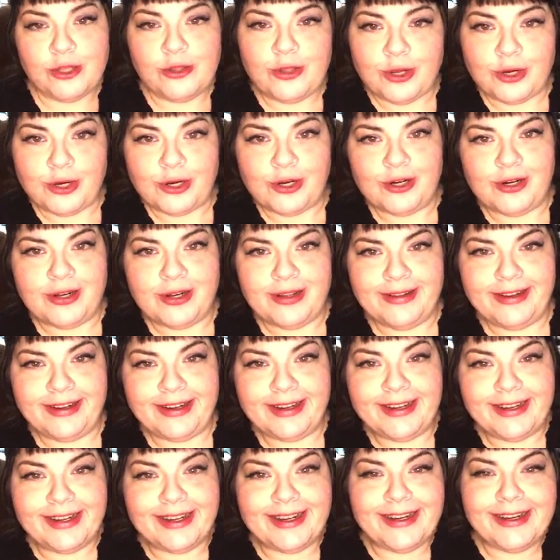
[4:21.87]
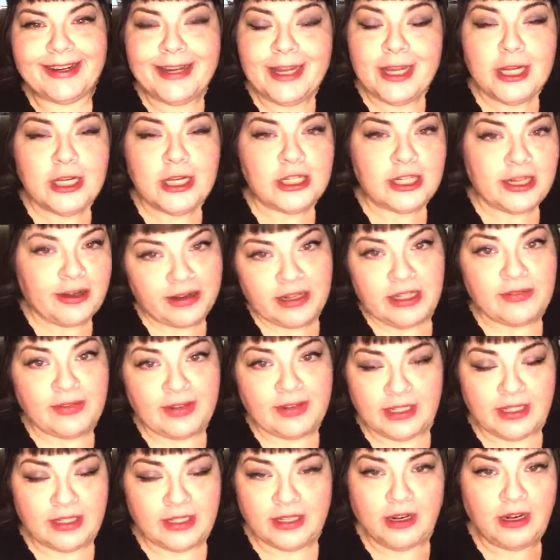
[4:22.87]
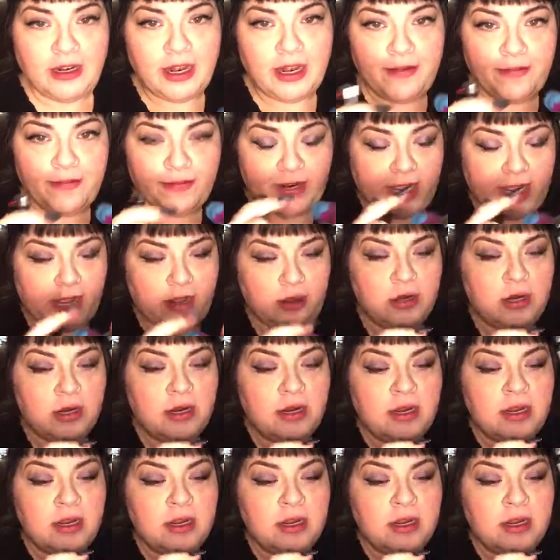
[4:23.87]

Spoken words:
3rd. She always felt a little left out.